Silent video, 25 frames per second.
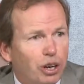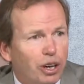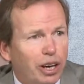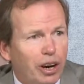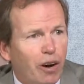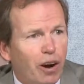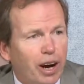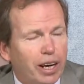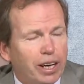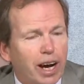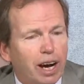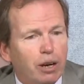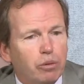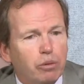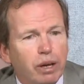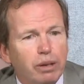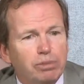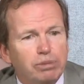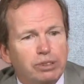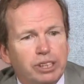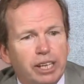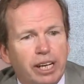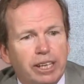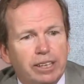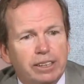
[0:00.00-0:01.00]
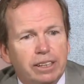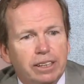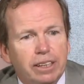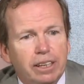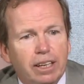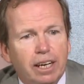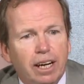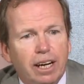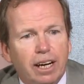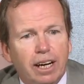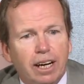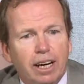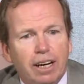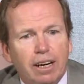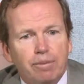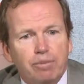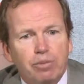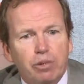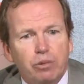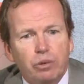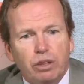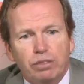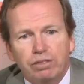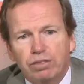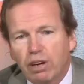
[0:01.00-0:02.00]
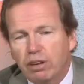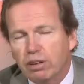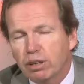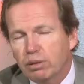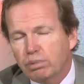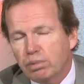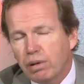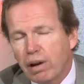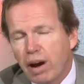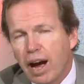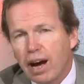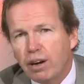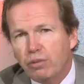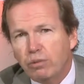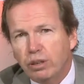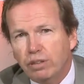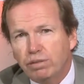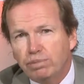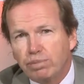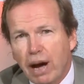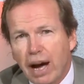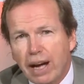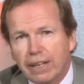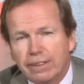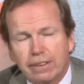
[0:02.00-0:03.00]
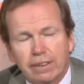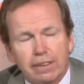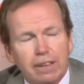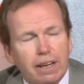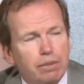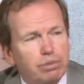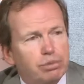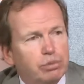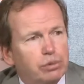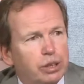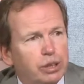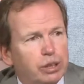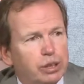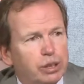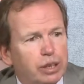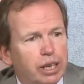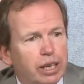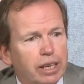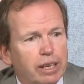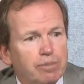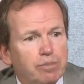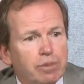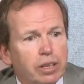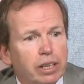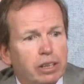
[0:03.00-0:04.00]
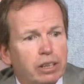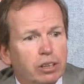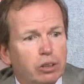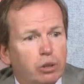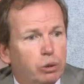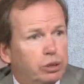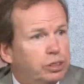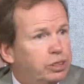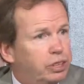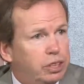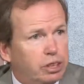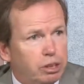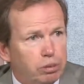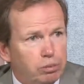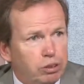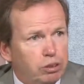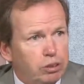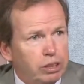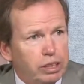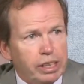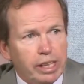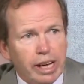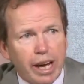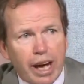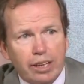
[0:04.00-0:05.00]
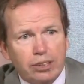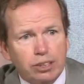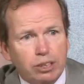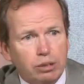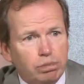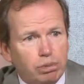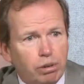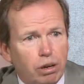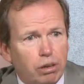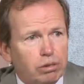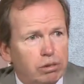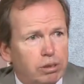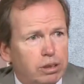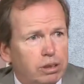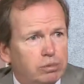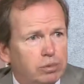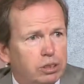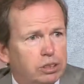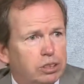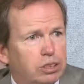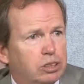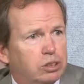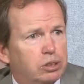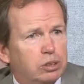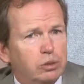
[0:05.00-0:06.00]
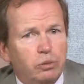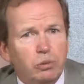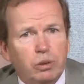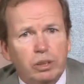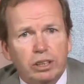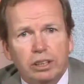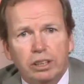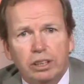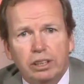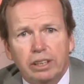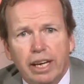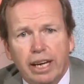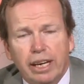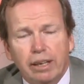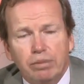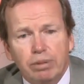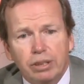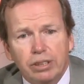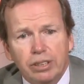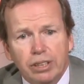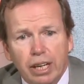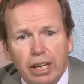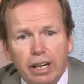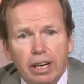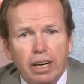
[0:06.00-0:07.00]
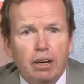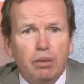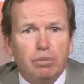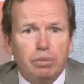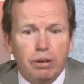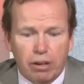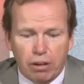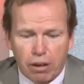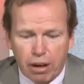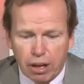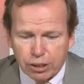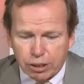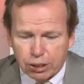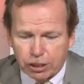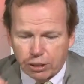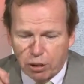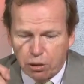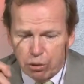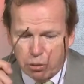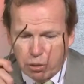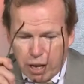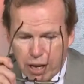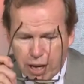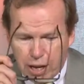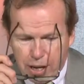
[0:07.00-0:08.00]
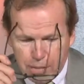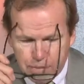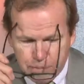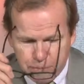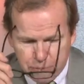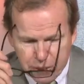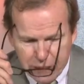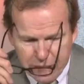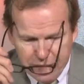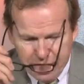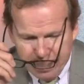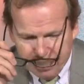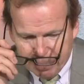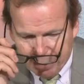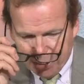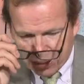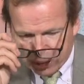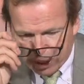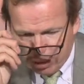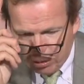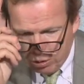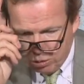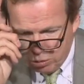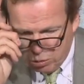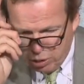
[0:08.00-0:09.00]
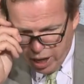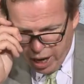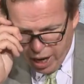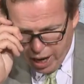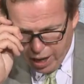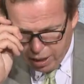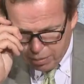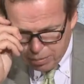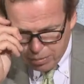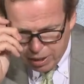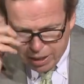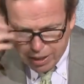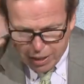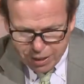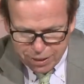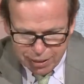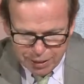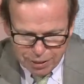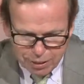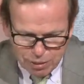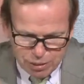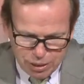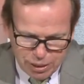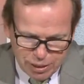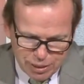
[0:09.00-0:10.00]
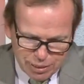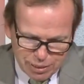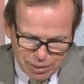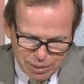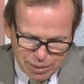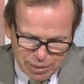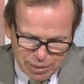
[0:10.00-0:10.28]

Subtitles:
on our website. We're very proud. We've partnered up with Quincy Community Action Program, which is one of your neighbors, but also there's a new name that